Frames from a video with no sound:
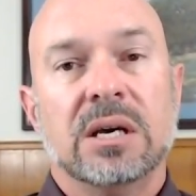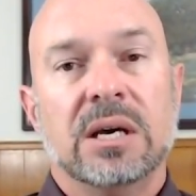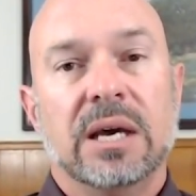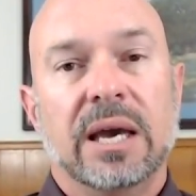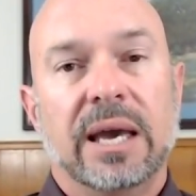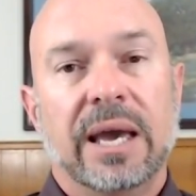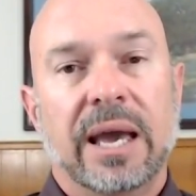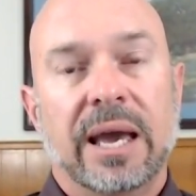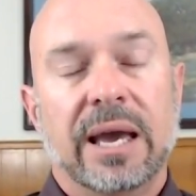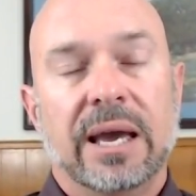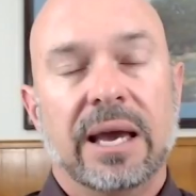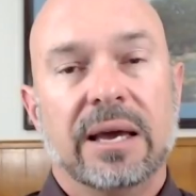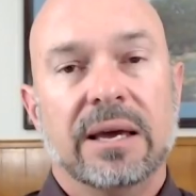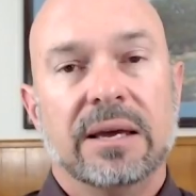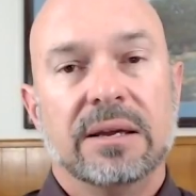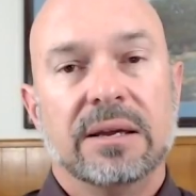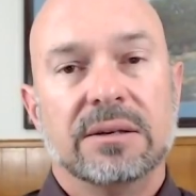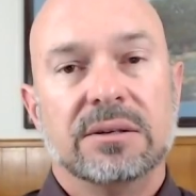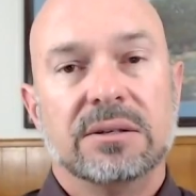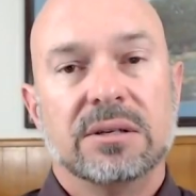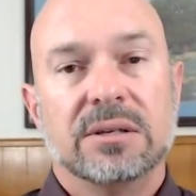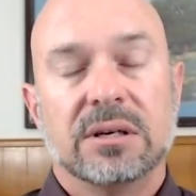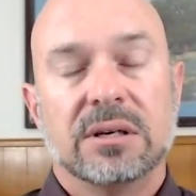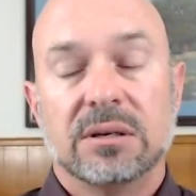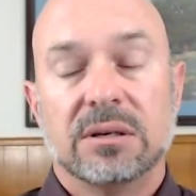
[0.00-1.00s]

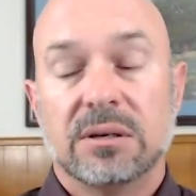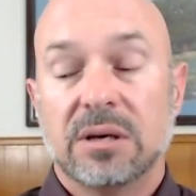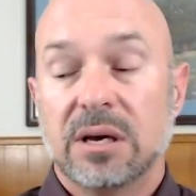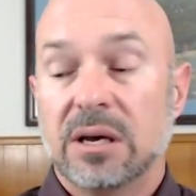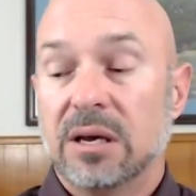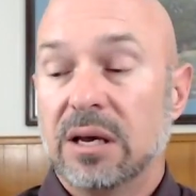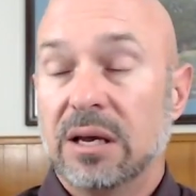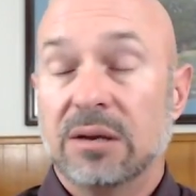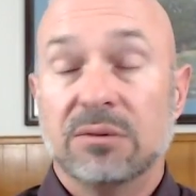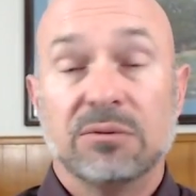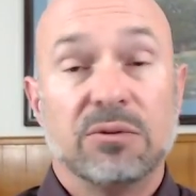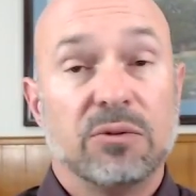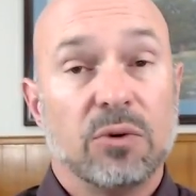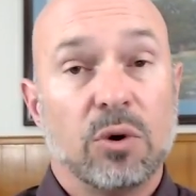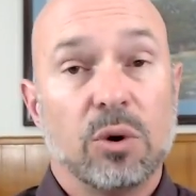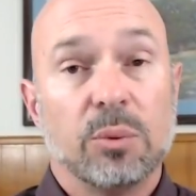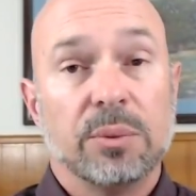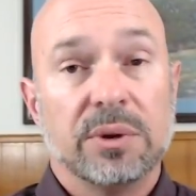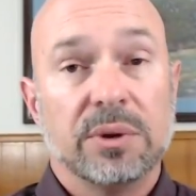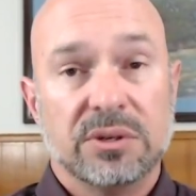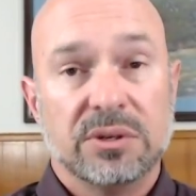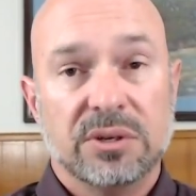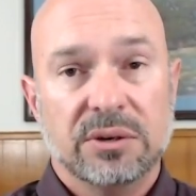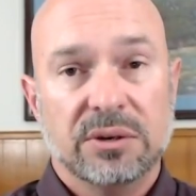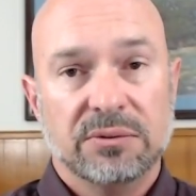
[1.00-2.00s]
and
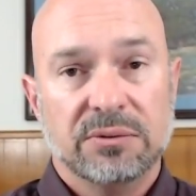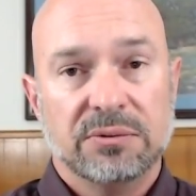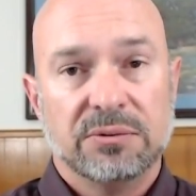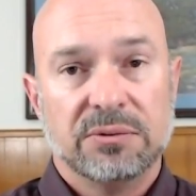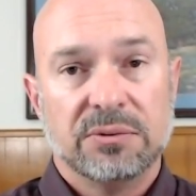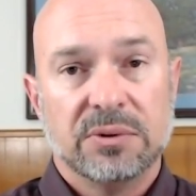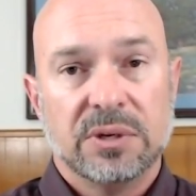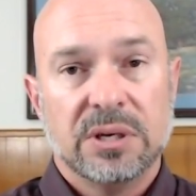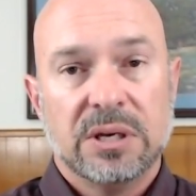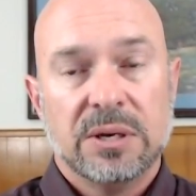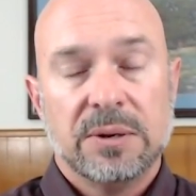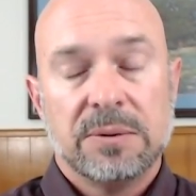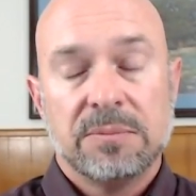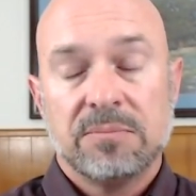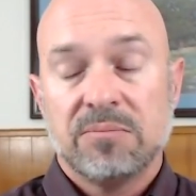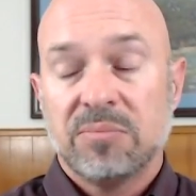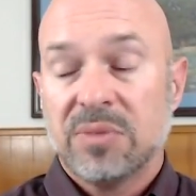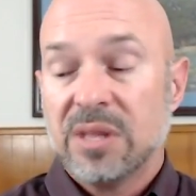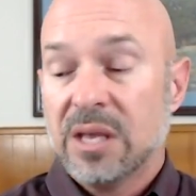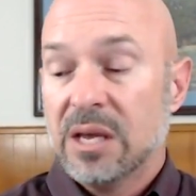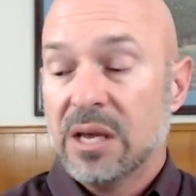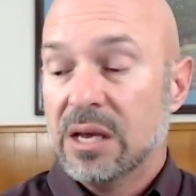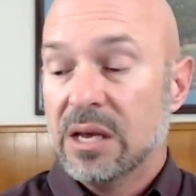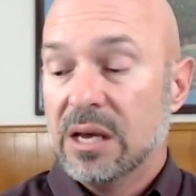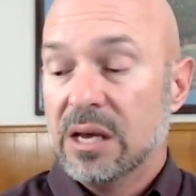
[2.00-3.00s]
informative.
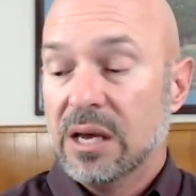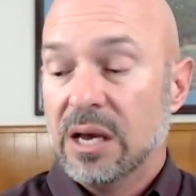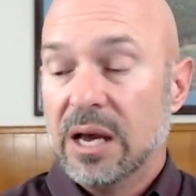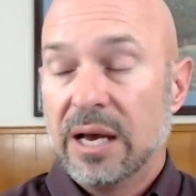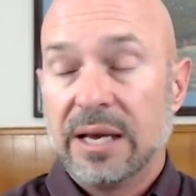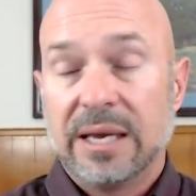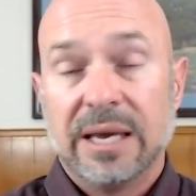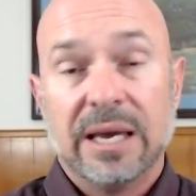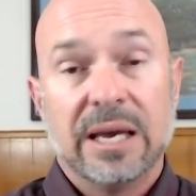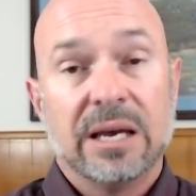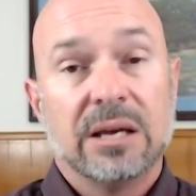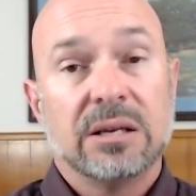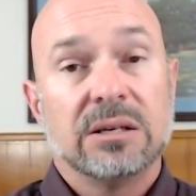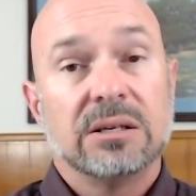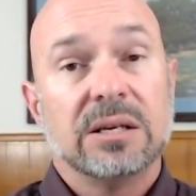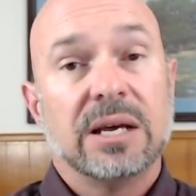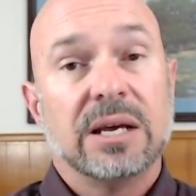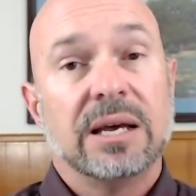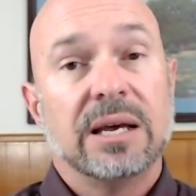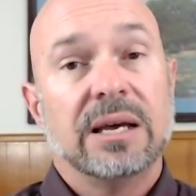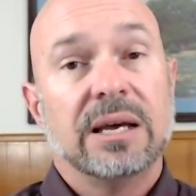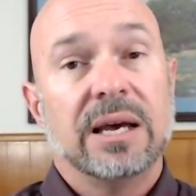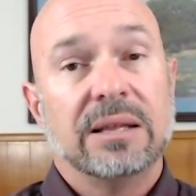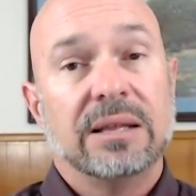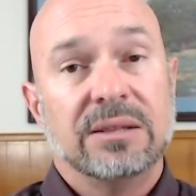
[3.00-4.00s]
Again,
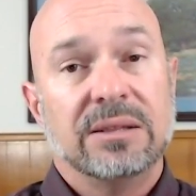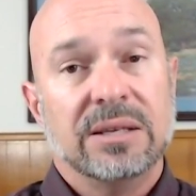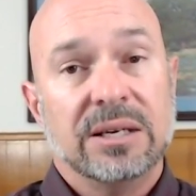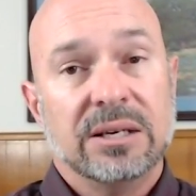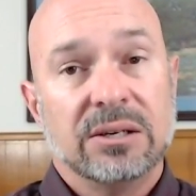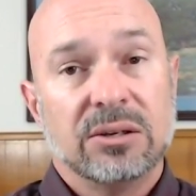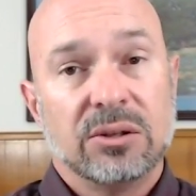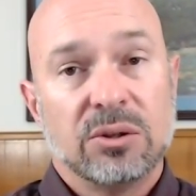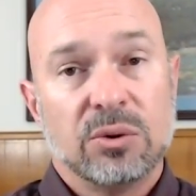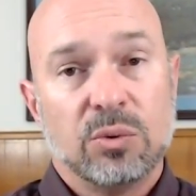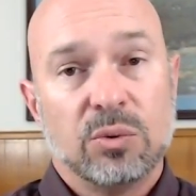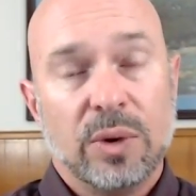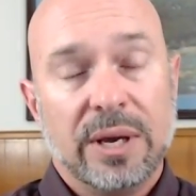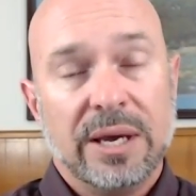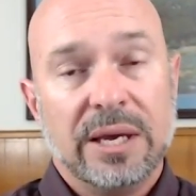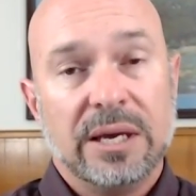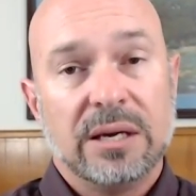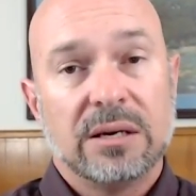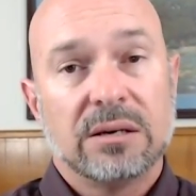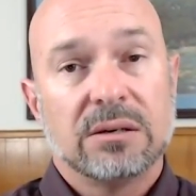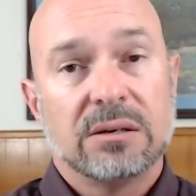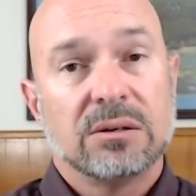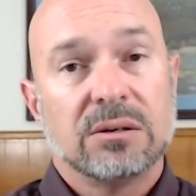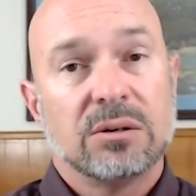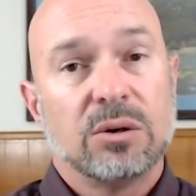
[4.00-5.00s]
at the end of the week,
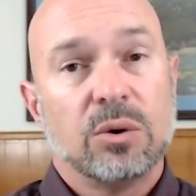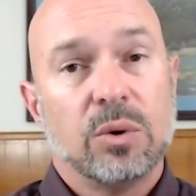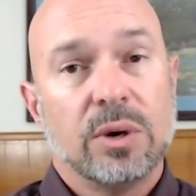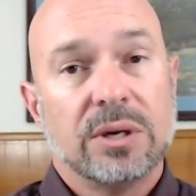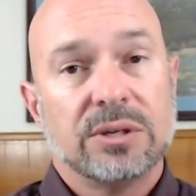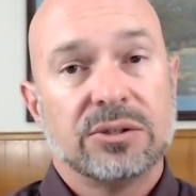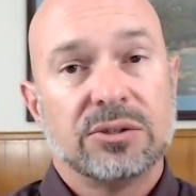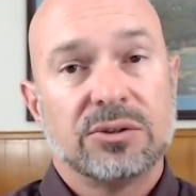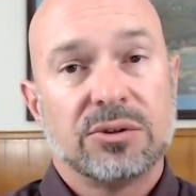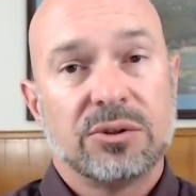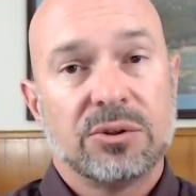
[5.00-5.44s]
quiz